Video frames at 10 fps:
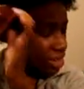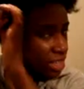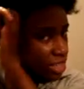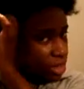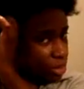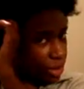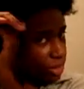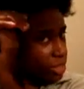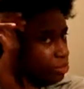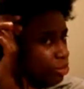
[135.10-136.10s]
The only thing
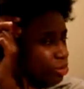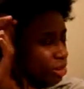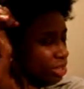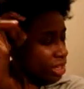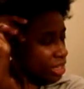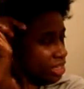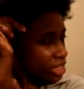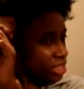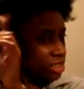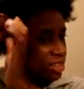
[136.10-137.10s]
about this product that I
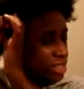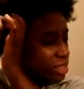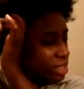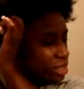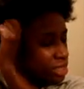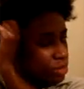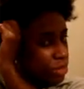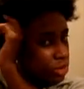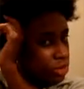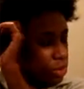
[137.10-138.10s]
did notice is that the
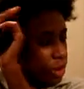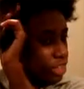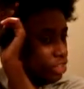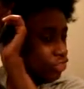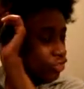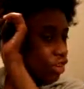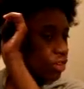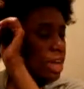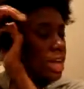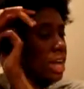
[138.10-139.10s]
smell's quite
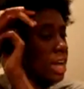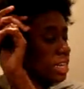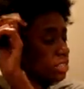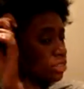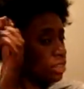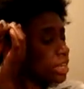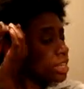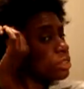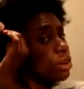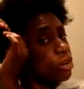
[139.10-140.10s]
strong, and it's not
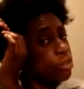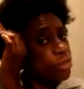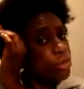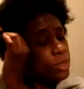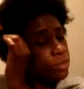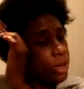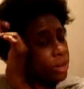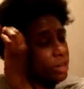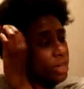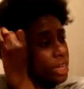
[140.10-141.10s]
that it's a horrible
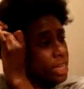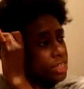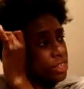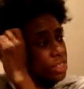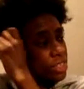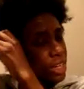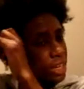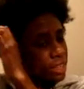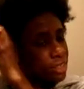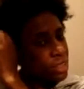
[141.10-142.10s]
smell, it's just
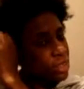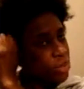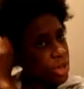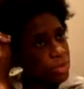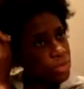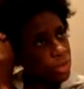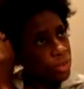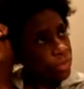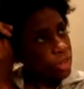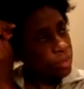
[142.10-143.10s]
that it smells
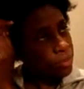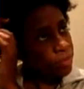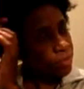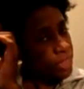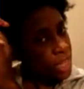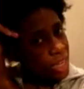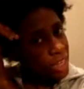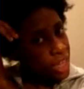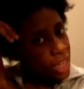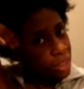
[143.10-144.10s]
of
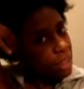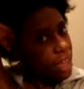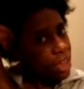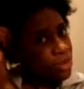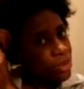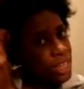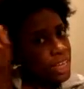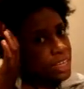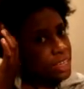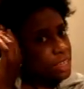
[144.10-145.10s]
an elder
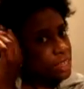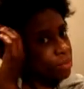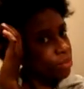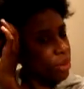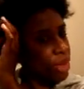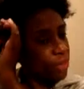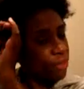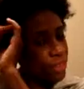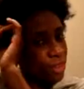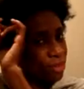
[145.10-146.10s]
lady's
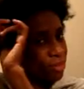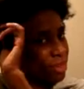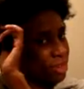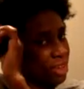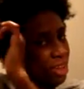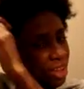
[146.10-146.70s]
perfume.